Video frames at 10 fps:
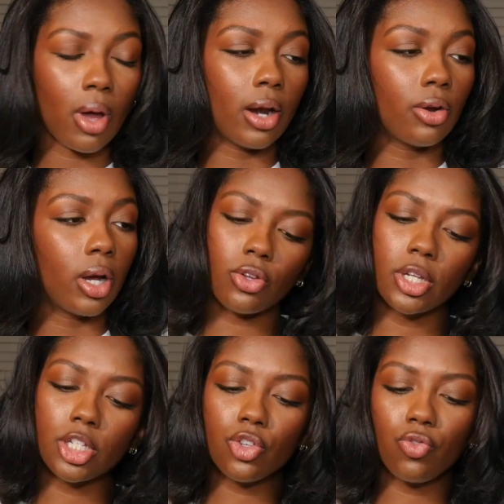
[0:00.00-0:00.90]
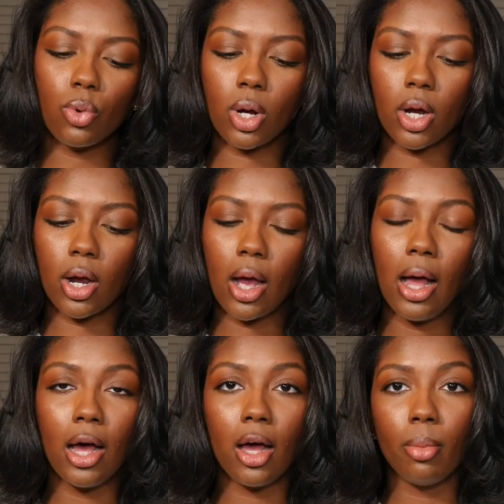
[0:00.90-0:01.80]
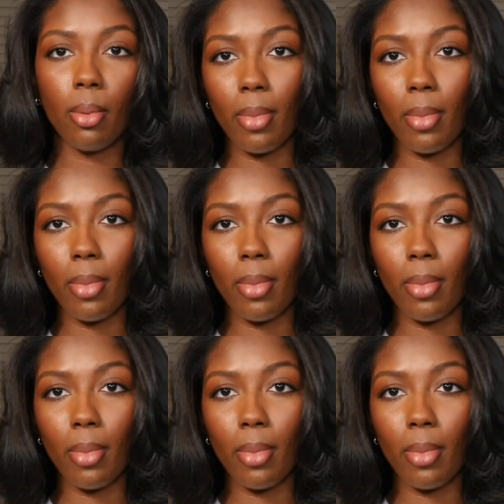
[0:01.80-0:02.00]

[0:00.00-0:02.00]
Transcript: I don't know. So this is for um,